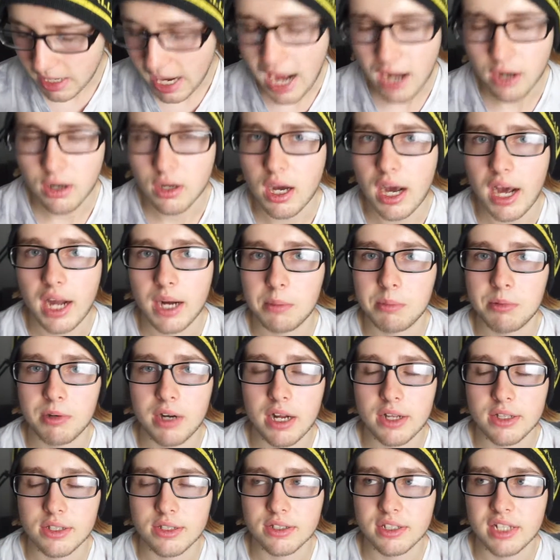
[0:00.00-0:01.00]
I don't know how to
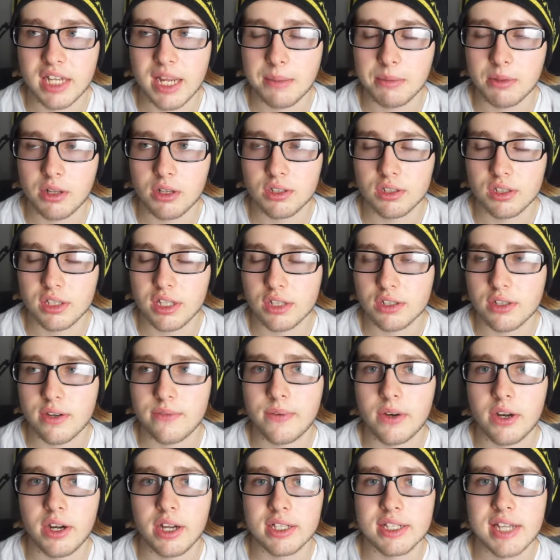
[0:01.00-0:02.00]
pronounce his name. These are
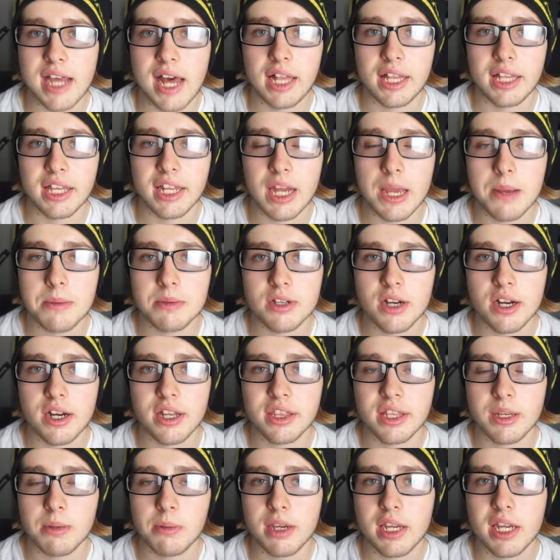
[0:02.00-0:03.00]
very Italian names or
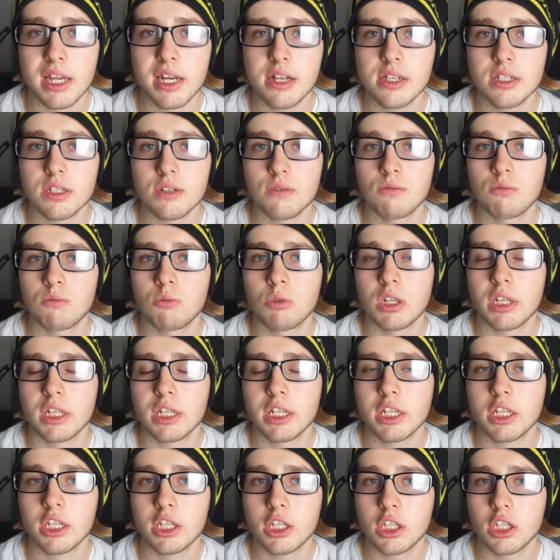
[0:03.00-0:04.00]
anything, but he does a
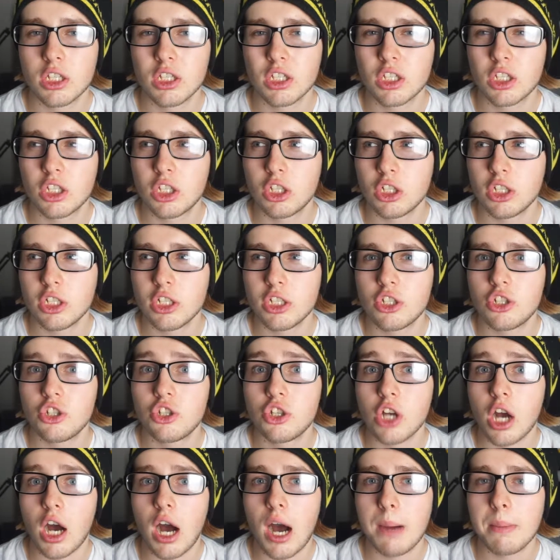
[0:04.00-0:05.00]
really good
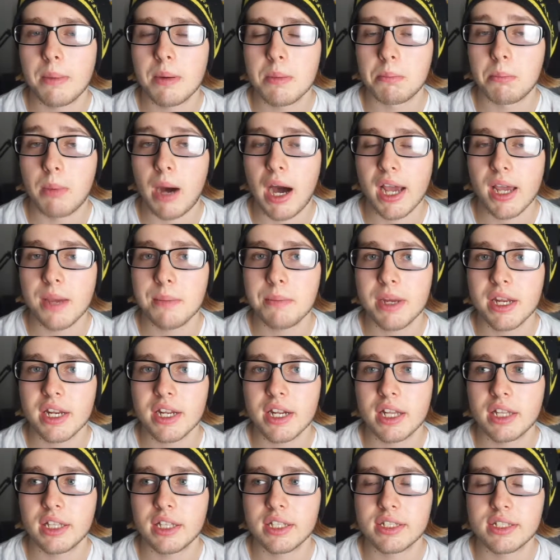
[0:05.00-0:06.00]
job, in my
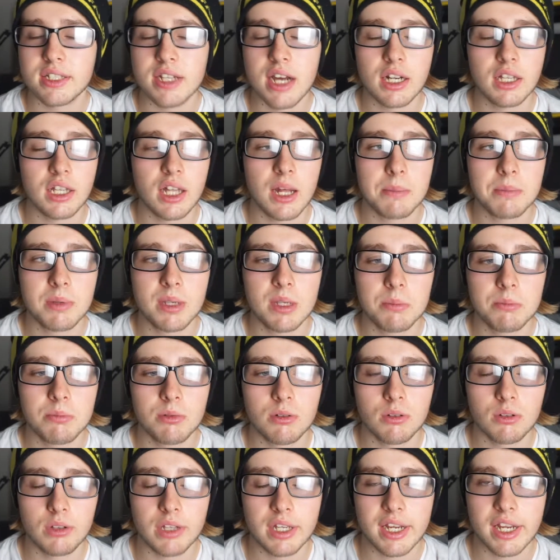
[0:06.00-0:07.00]
opinion. At least not a lot of
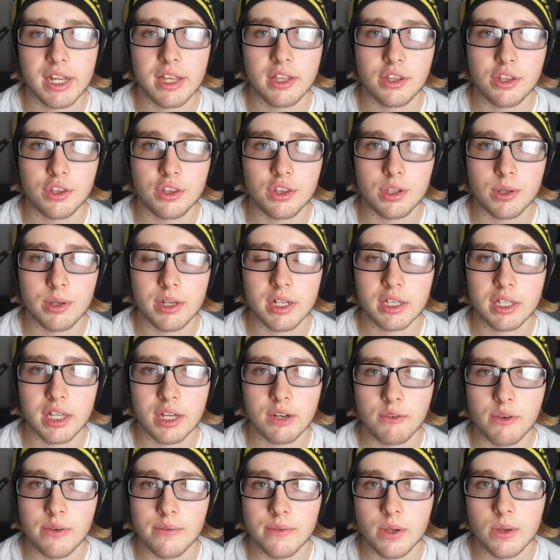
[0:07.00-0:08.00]
people,
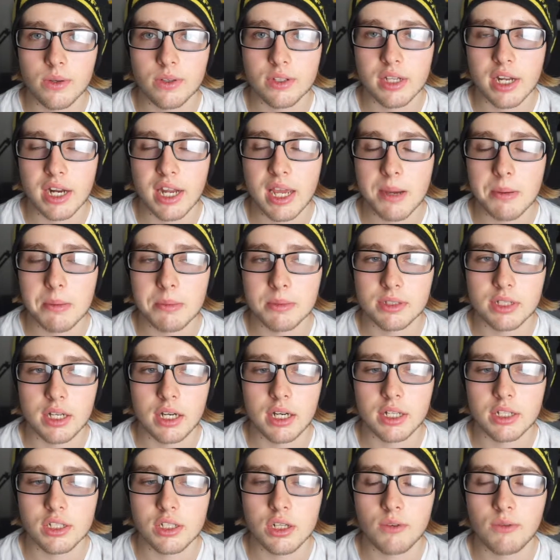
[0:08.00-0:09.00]
H0p3 reviews on
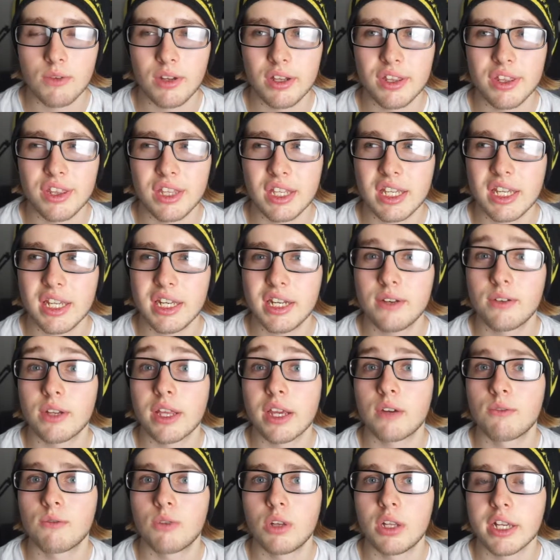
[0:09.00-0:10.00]
Amazon don't really think he did
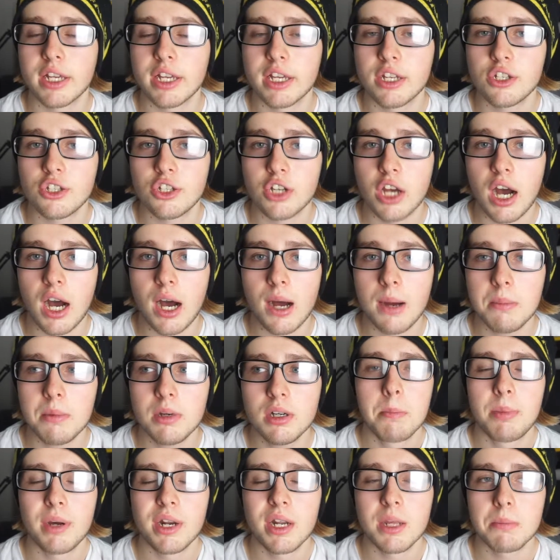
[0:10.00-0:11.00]
a really good
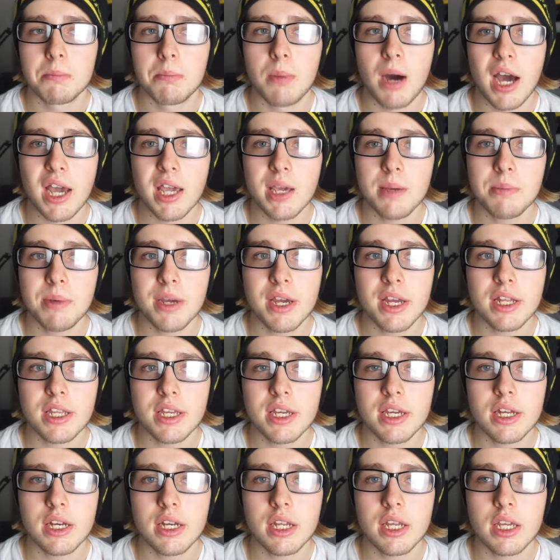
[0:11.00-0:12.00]
job. But in my
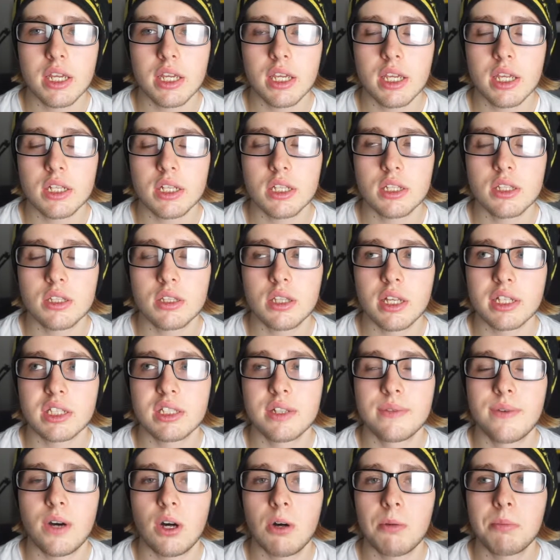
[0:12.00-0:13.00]
opinion,
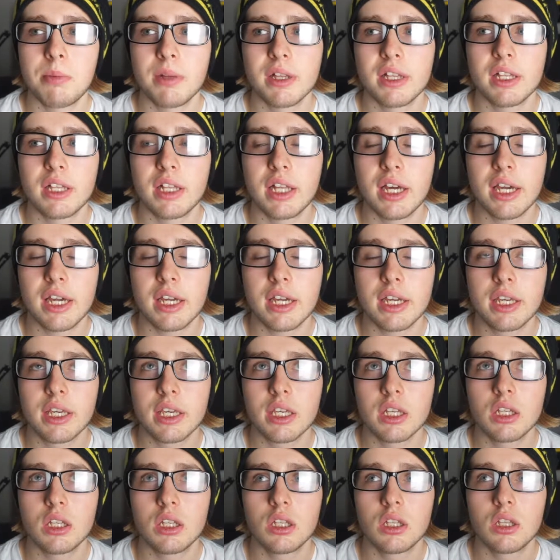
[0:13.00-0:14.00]
developing
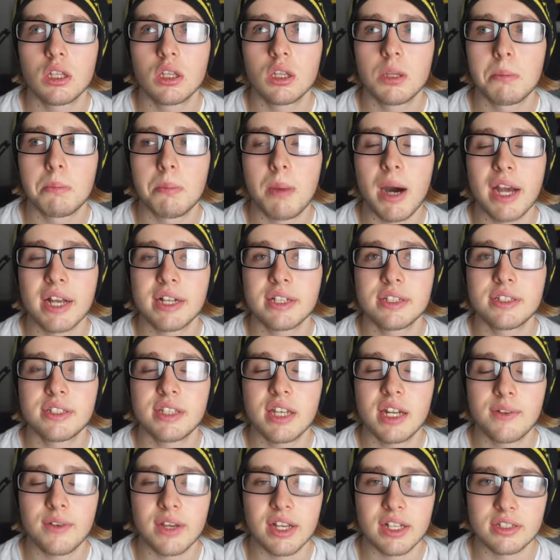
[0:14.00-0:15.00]
the
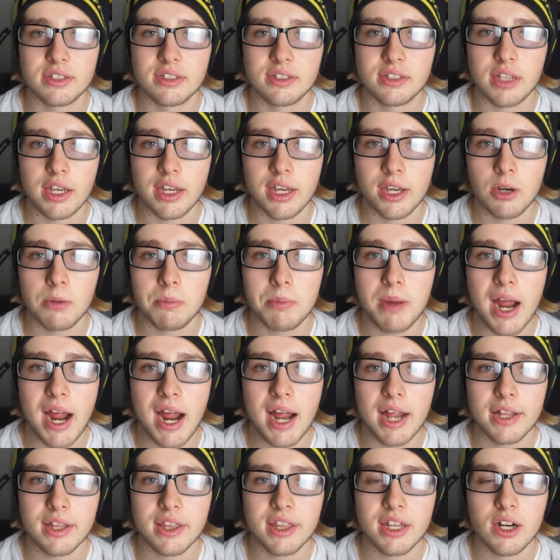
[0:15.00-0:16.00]
mindset of a
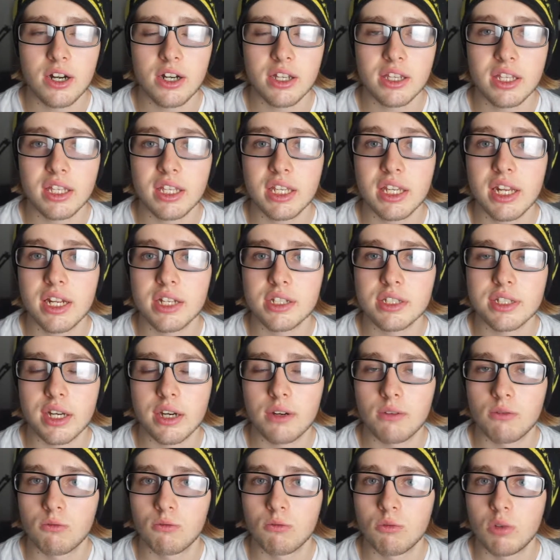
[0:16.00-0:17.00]
psychopath and everything, he does
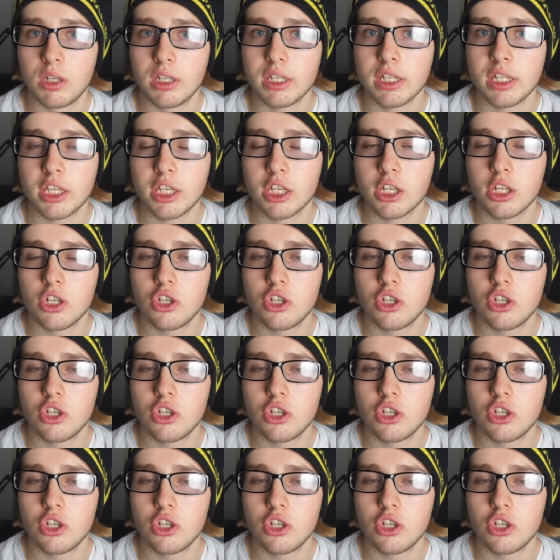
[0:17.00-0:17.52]
a really good